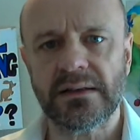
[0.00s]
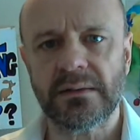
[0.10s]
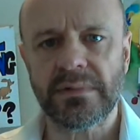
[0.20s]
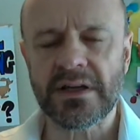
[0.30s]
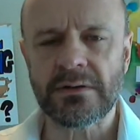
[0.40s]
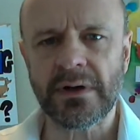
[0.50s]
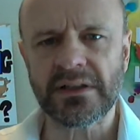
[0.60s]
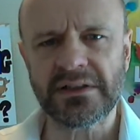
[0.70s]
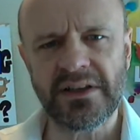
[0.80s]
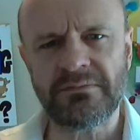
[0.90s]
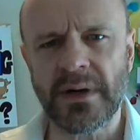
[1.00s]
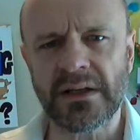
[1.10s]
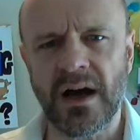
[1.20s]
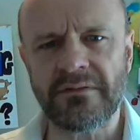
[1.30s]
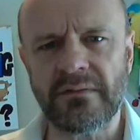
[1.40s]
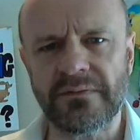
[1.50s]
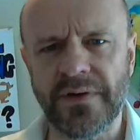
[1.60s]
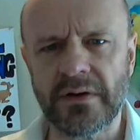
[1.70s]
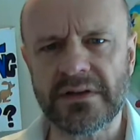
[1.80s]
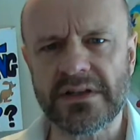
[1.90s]
Because I want to live my life and
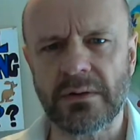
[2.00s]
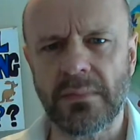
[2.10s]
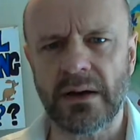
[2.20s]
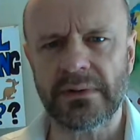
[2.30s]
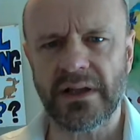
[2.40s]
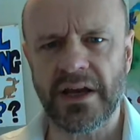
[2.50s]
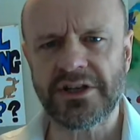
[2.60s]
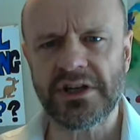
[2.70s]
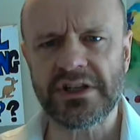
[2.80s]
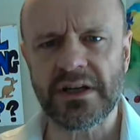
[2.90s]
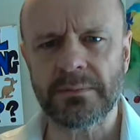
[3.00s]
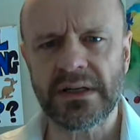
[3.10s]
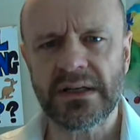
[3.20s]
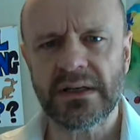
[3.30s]
focus on my relationship.